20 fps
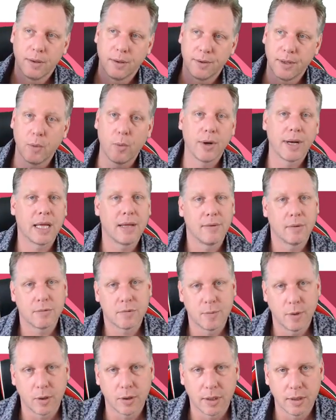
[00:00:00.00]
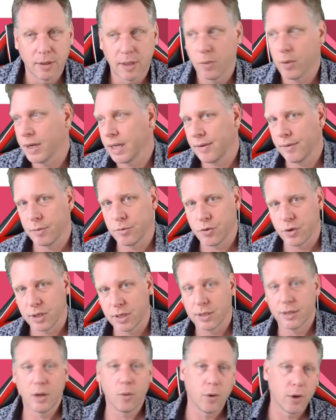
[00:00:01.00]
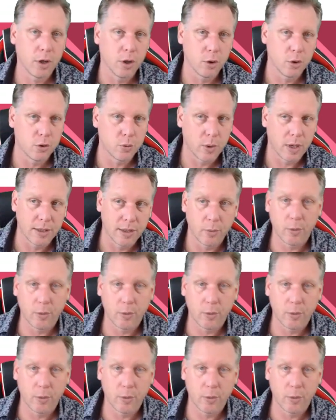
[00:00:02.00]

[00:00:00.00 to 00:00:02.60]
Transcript: They want to give up smoking, they want to give up drinking, they want to lose weight,